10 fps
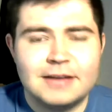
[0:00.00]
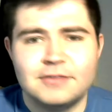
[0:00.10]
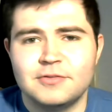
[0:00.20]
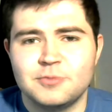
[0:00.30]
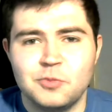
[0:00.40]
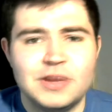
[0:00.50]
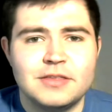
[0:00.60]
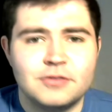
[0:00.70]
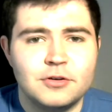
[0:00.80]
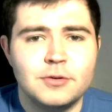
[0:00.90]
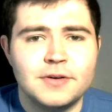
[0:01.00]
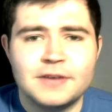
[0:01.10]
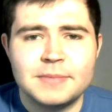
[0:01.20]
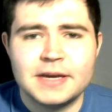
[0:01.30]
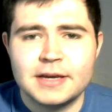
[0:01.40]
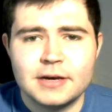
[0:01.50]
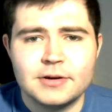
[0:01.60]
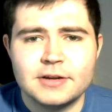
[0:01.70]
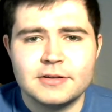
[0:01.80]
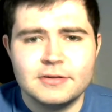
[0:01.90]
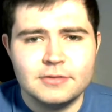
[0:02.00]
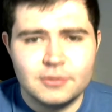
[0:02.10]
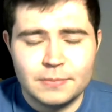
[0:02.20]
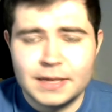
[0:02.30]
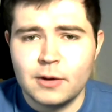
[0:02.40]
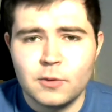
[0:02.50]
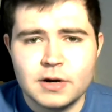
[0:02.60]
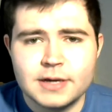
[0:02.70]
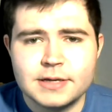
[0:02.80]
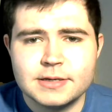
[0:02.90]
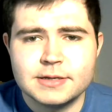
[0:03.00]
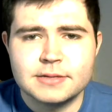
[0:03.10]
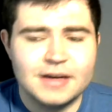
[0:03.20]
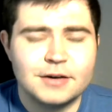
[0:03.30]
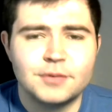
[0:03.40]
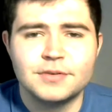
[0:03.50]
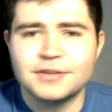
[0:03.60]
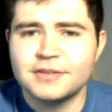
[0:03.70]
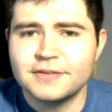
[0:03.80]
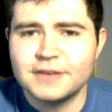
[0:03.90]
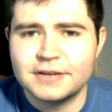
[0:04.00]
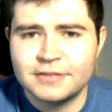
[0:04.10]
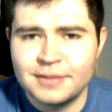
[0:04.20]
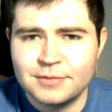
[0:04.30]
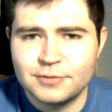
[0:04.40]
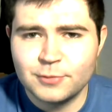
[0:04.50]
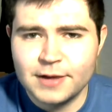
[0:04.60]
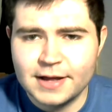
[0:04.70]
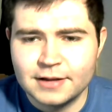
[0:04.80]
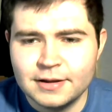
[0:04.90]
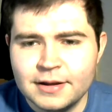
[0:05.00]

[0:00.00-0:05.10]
And with two of our main characters not being white, that obviously affects them as well.